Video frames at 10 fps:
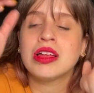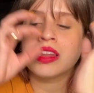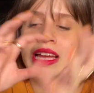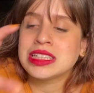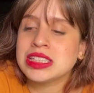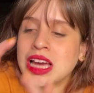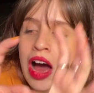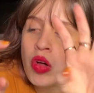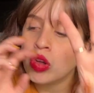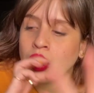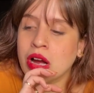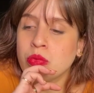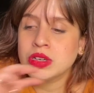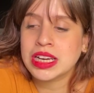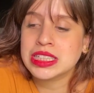like see how long I
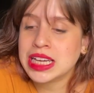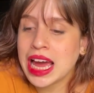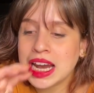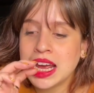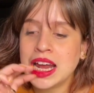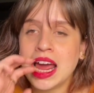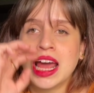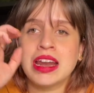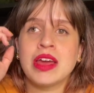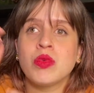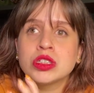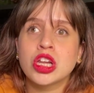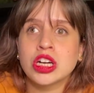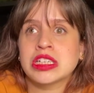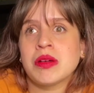would take to edit, and it was a
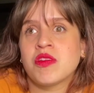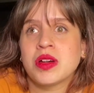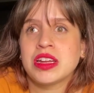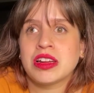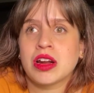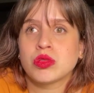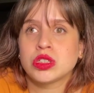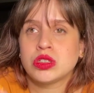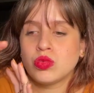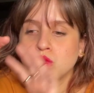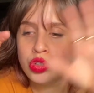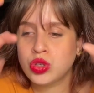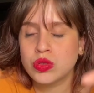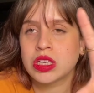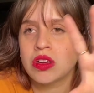lot of time of my day that I was
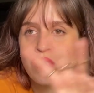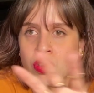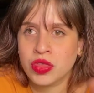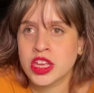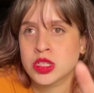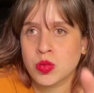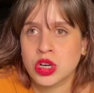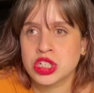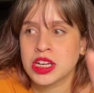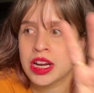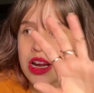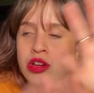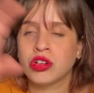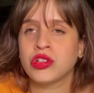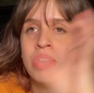using for this project, and I
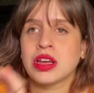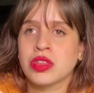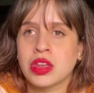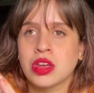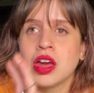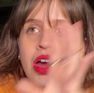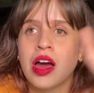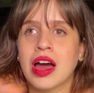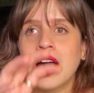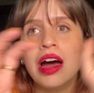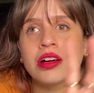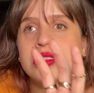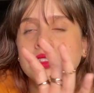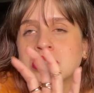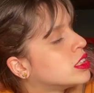couldn't do anything
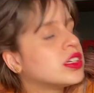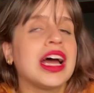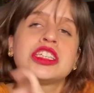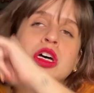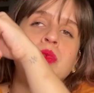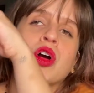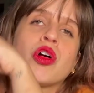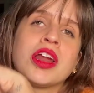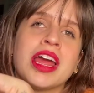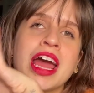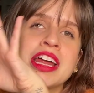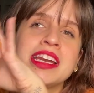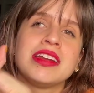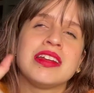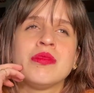else. So I stopped recording, and
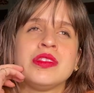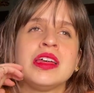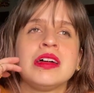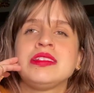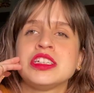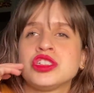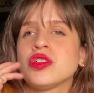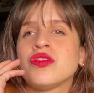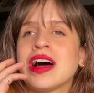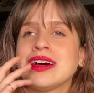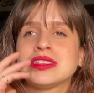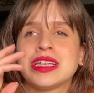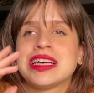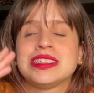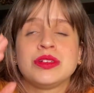then the digital files
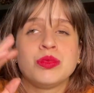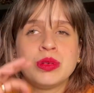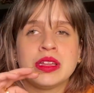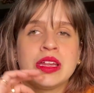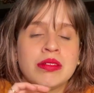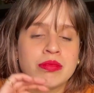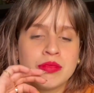lasted really